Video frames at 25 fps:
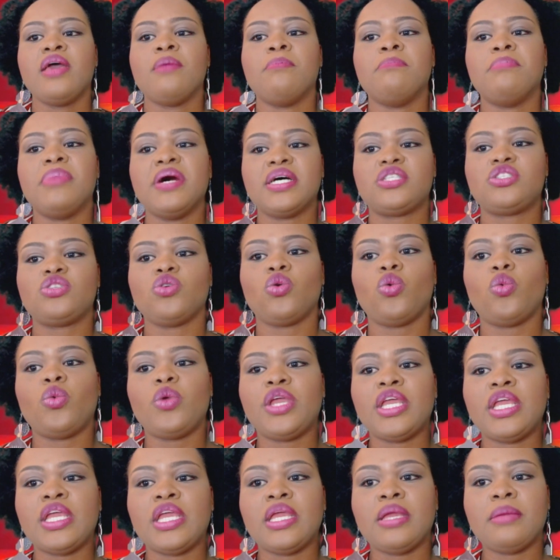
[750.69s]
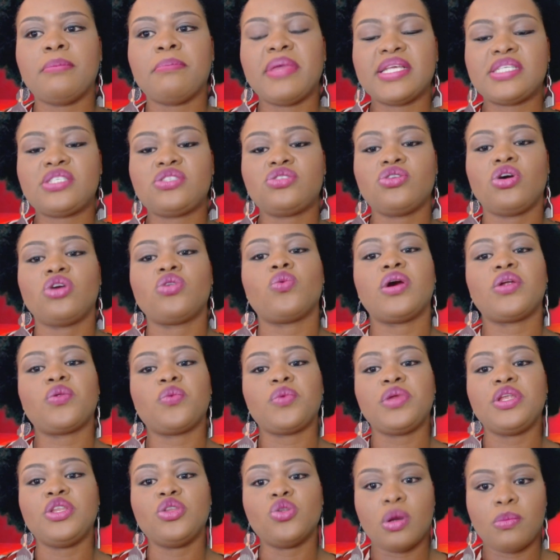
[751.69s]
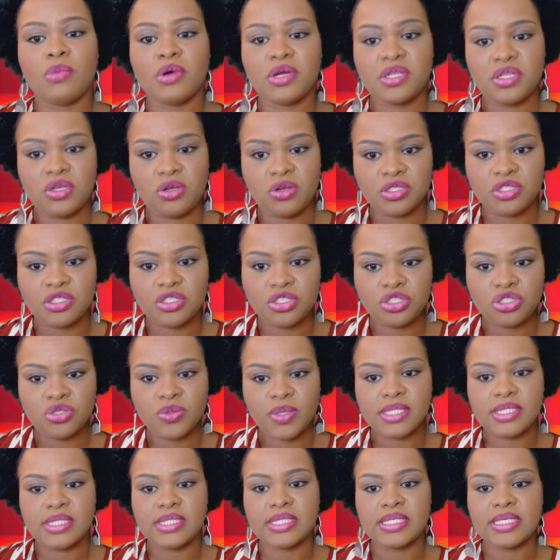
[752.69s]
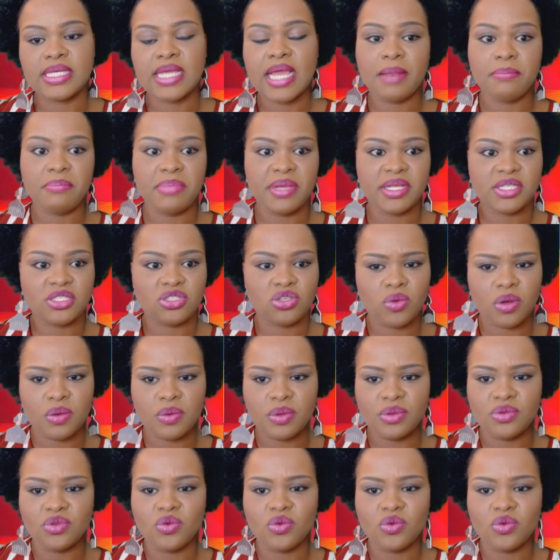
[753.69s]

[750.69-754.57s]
but based on what we know about the constituency and based on what